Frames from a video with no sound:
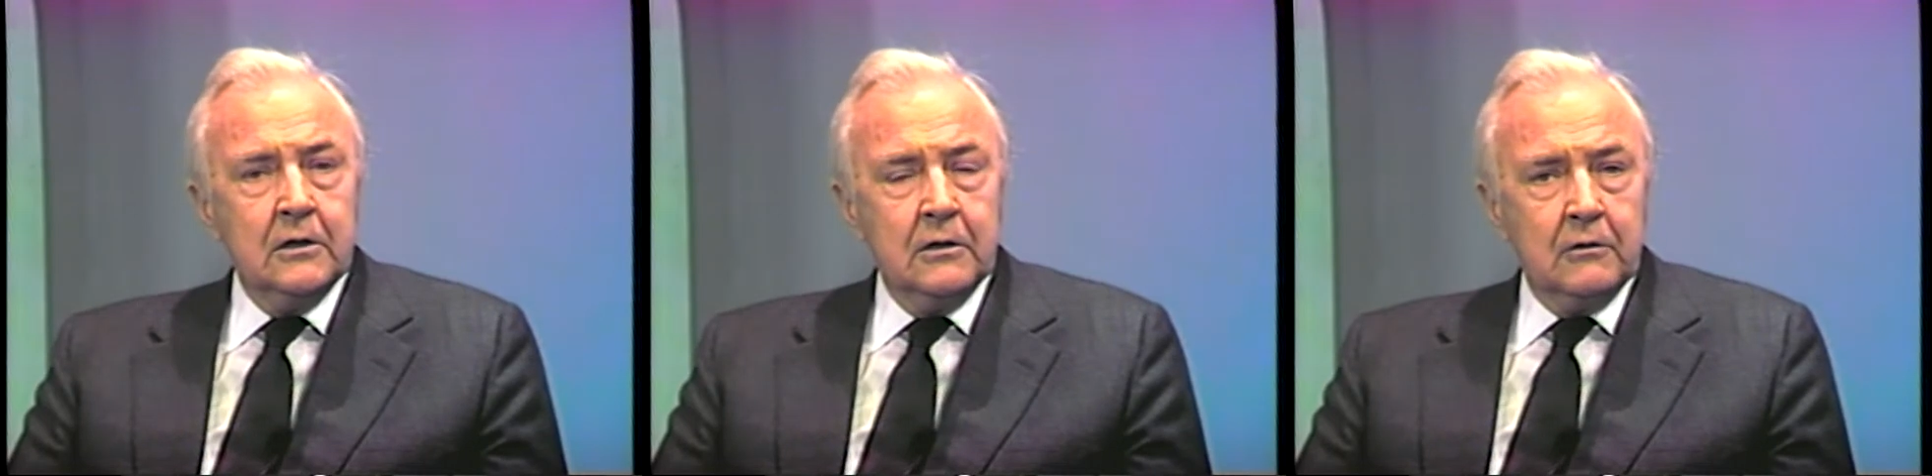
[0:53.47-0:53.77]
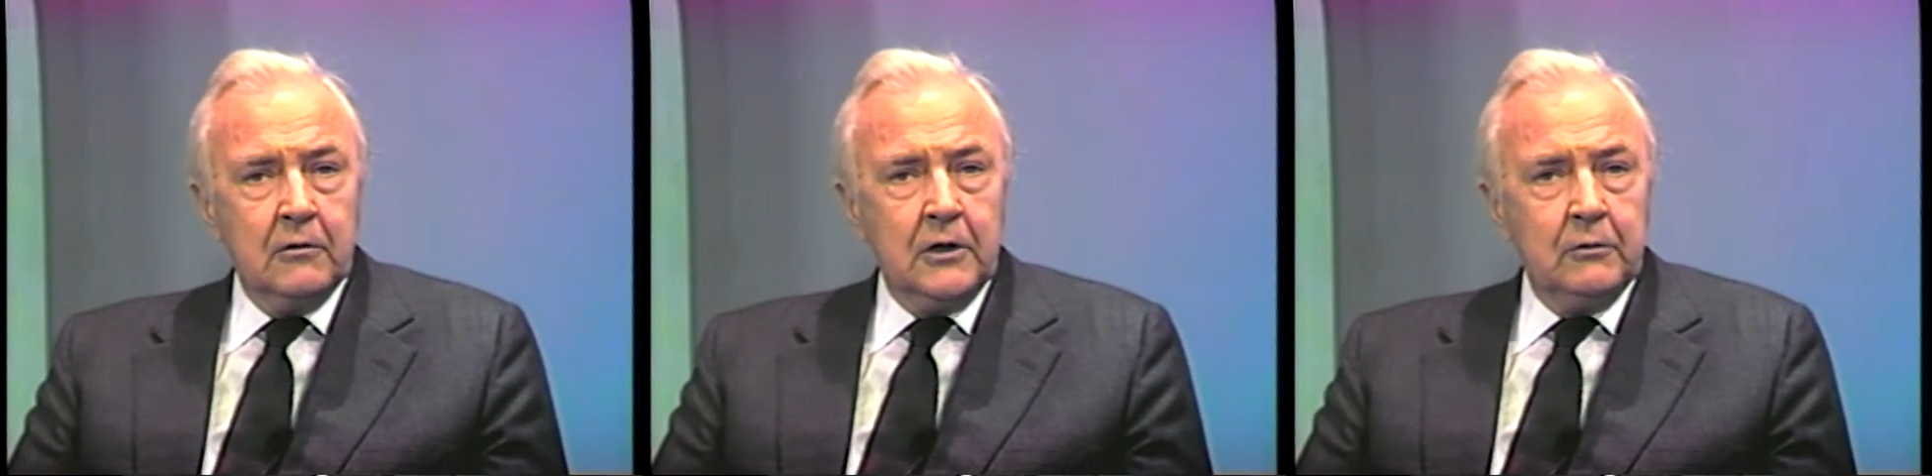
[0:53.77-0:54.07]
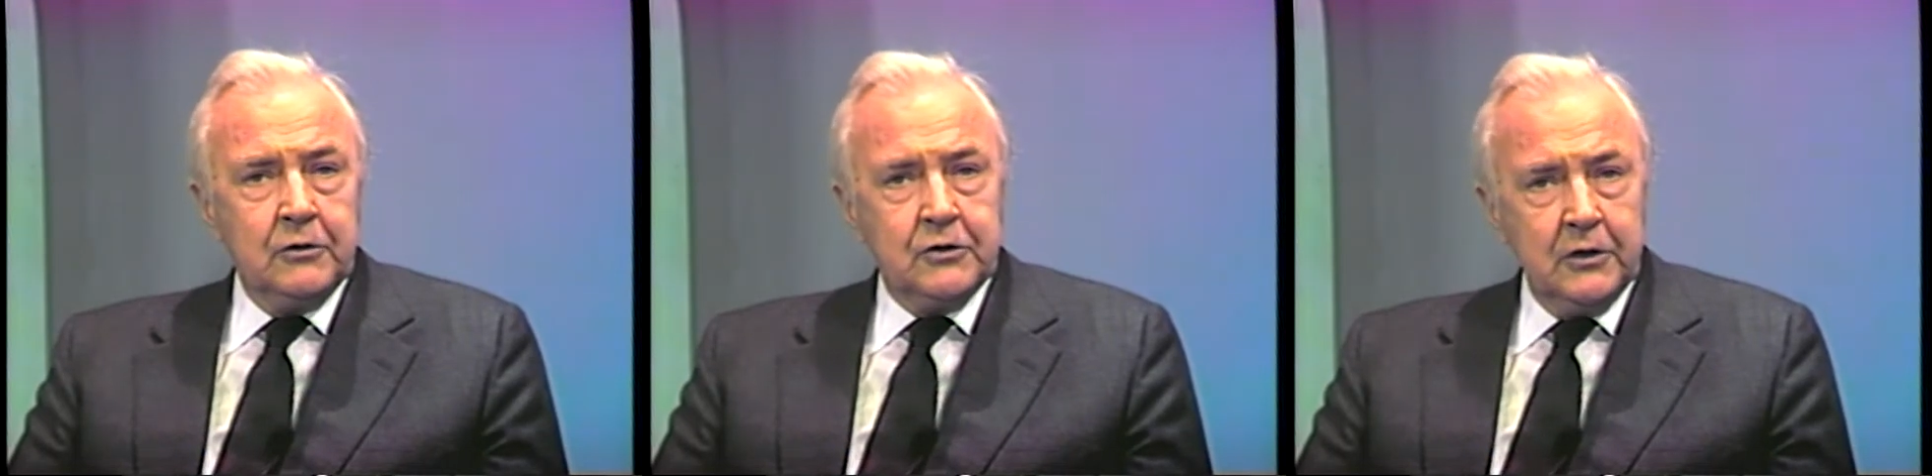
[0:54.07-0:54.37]
authority
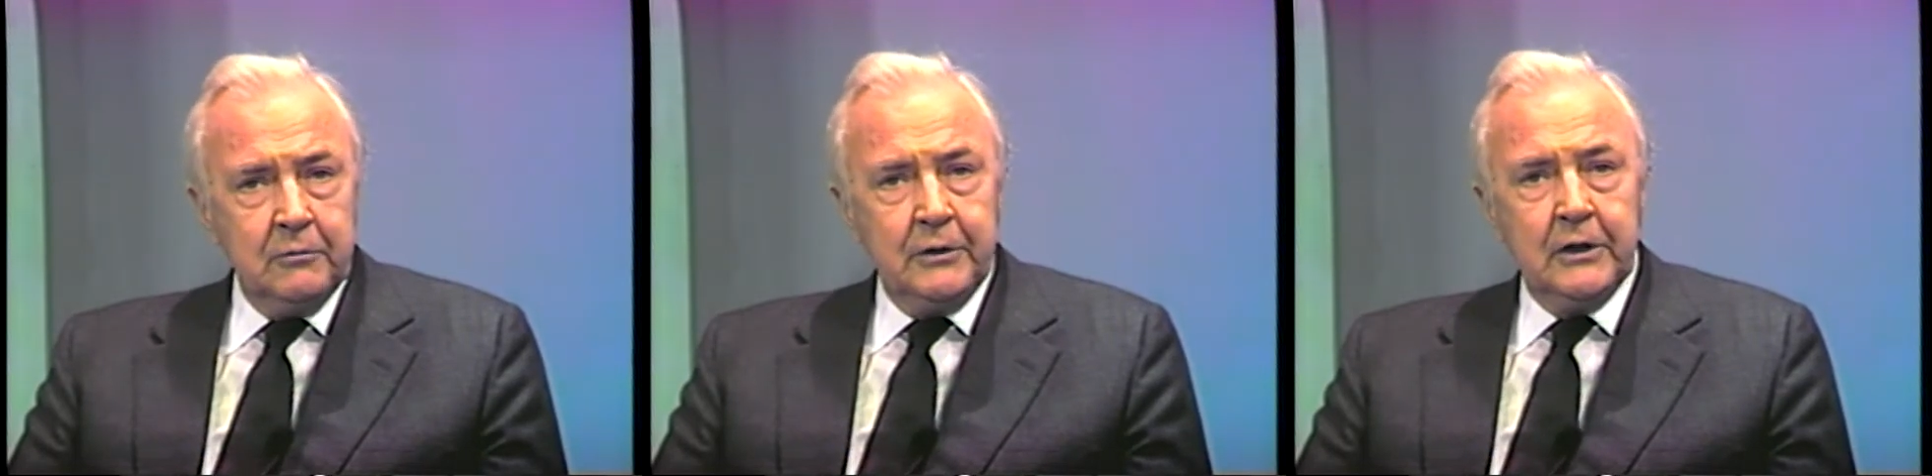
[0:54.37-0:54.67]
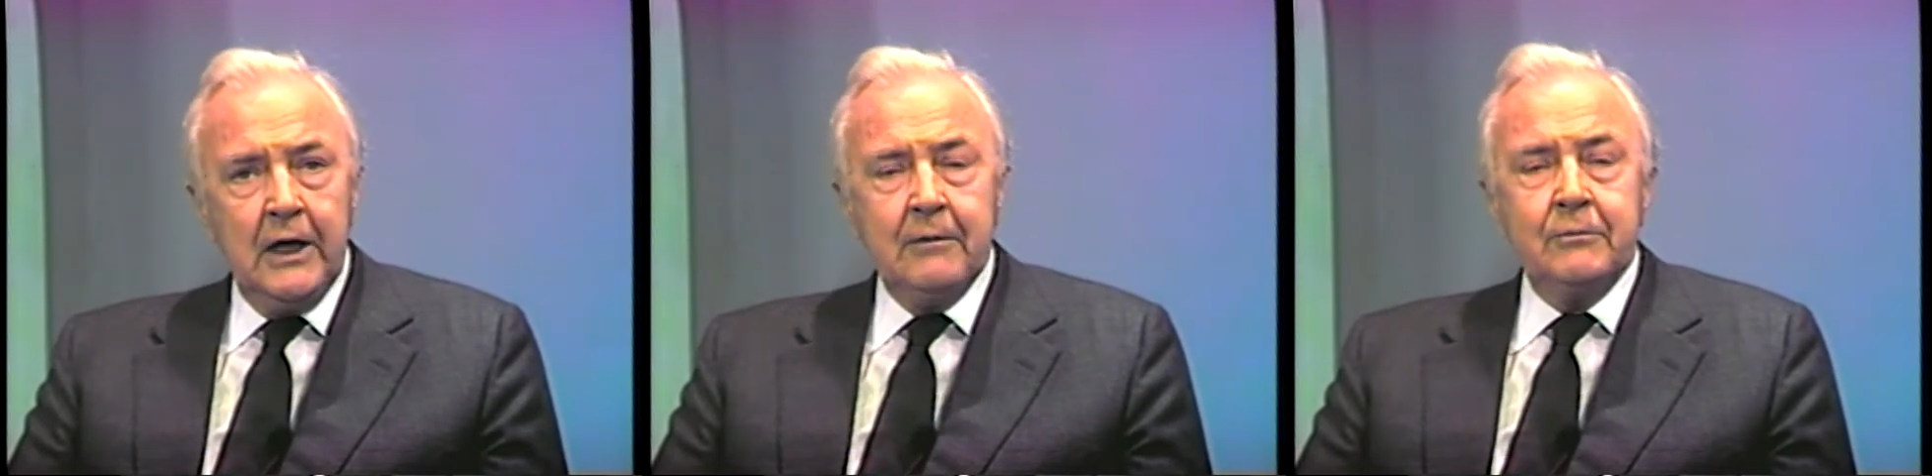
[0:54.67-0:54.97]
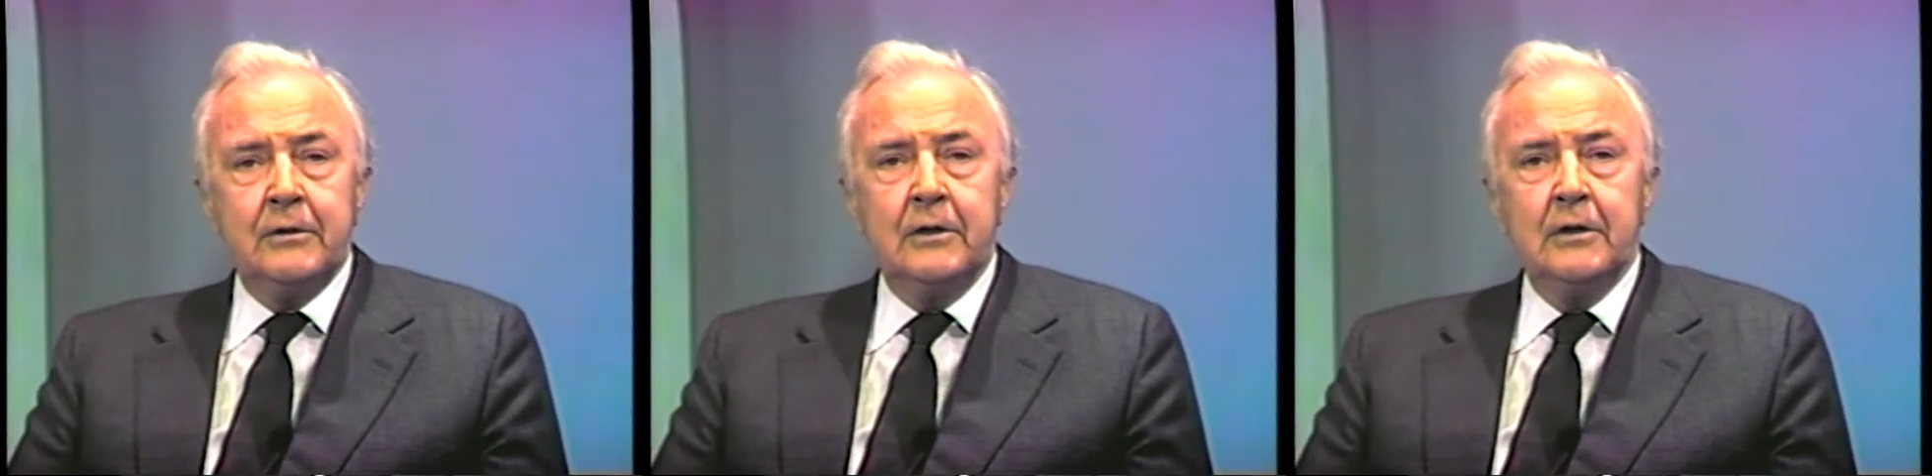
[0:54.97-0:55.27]
which should have been
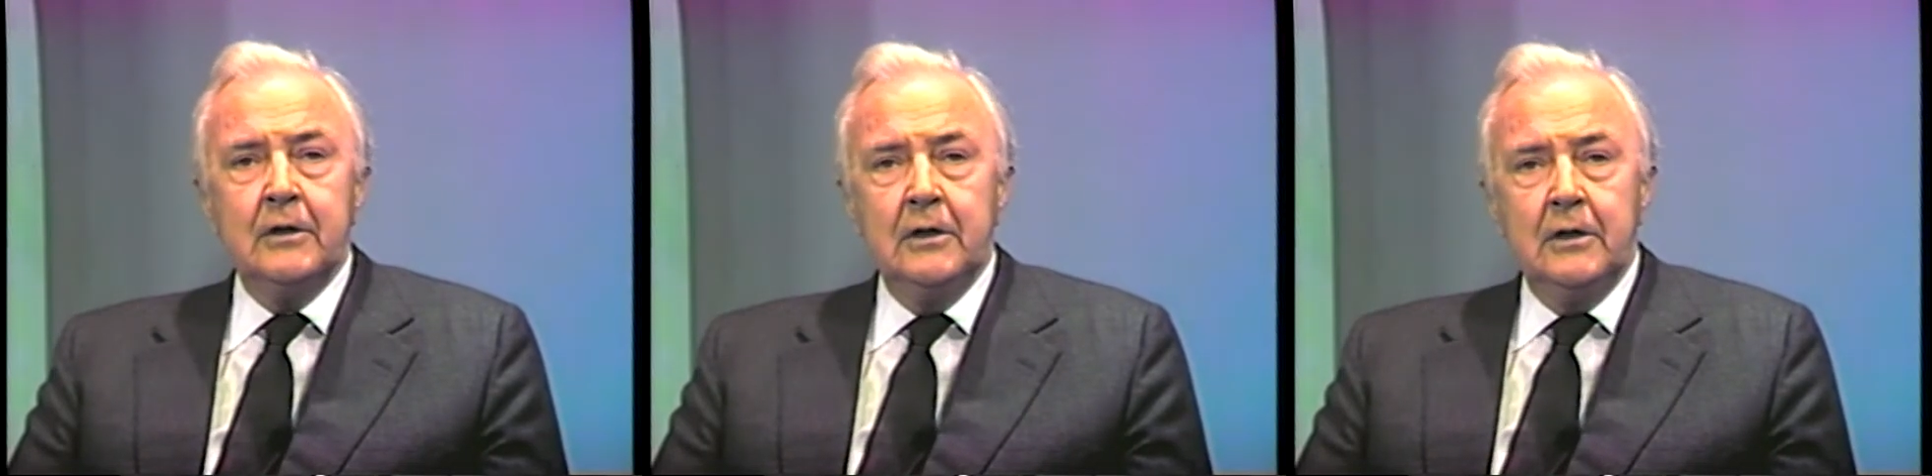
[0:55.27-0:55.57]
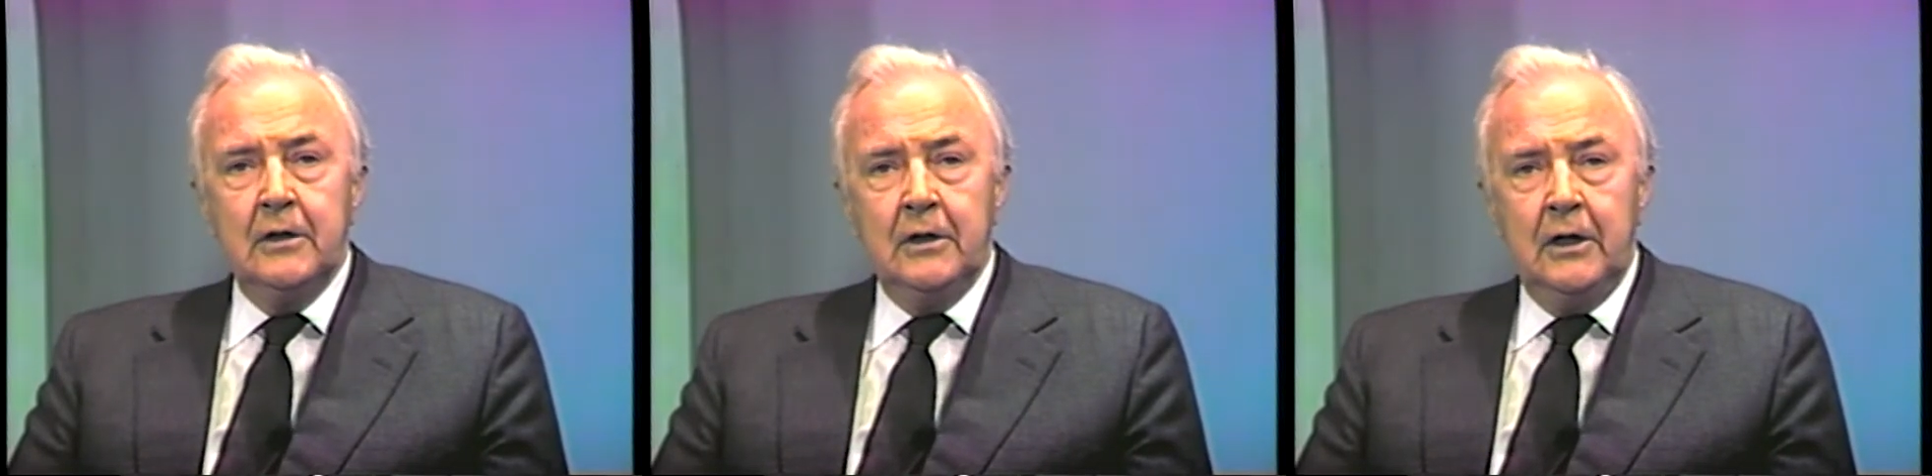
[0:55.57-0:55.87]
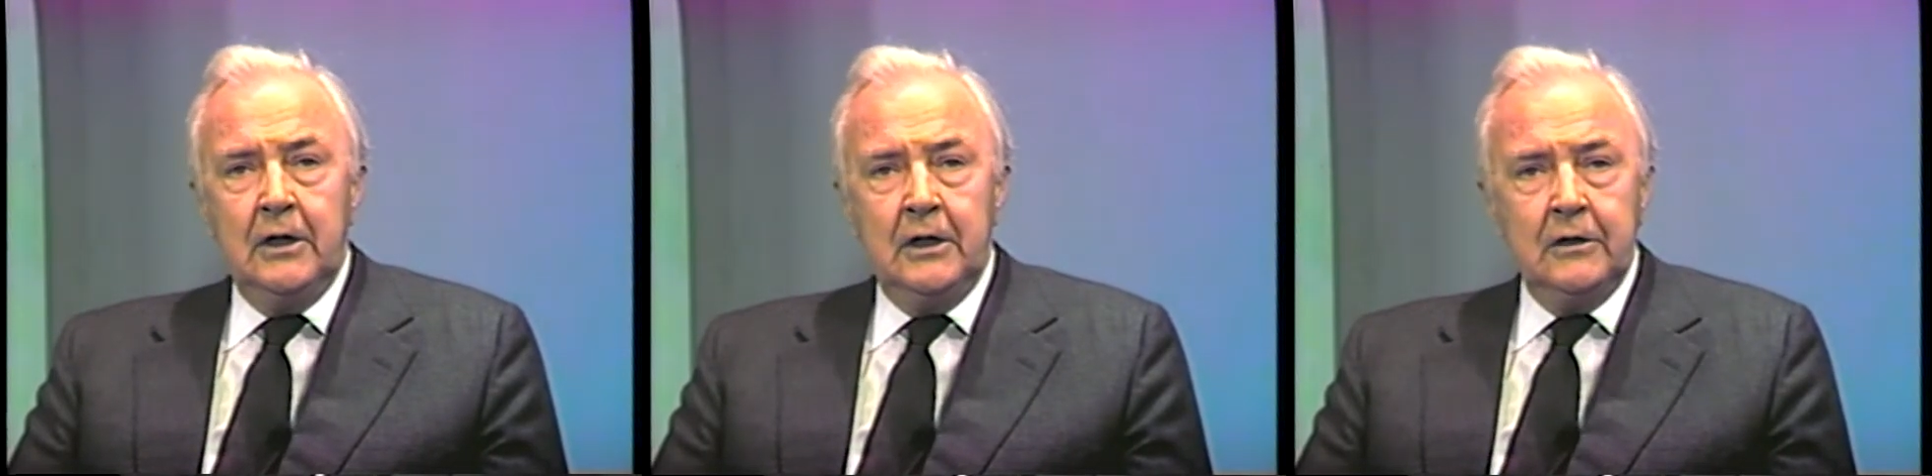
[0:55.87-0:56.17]
kept
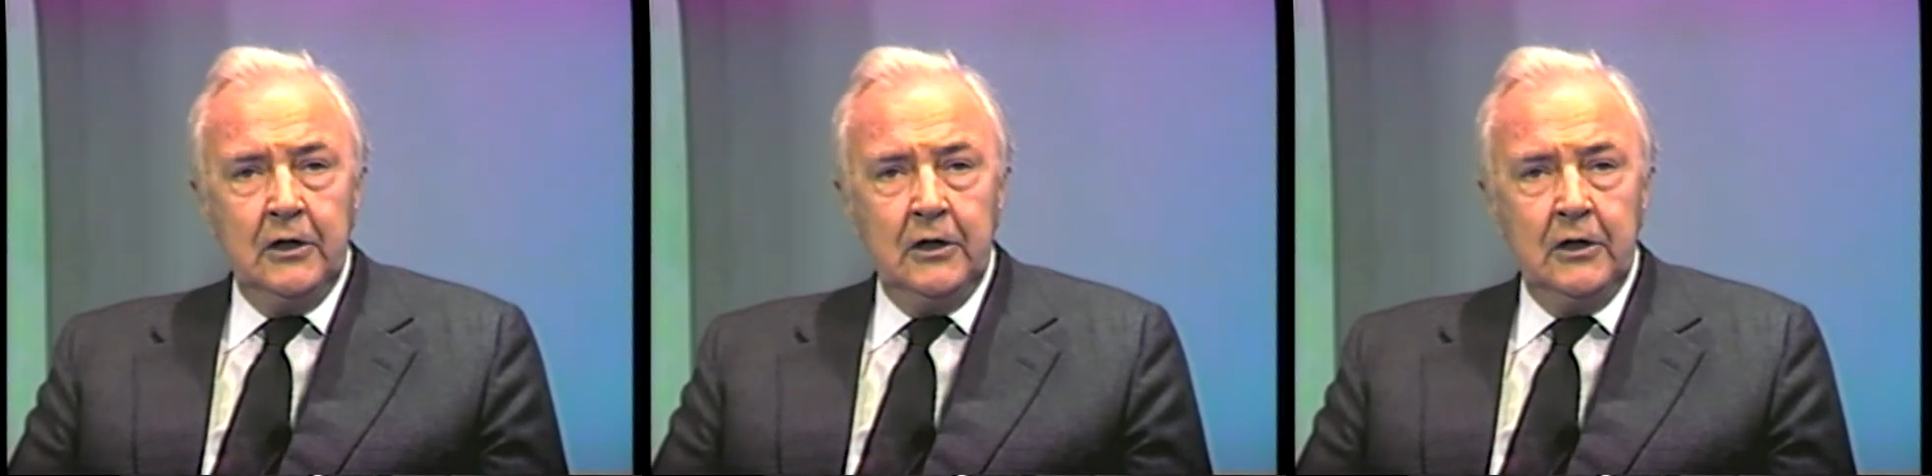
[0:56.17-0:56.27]
in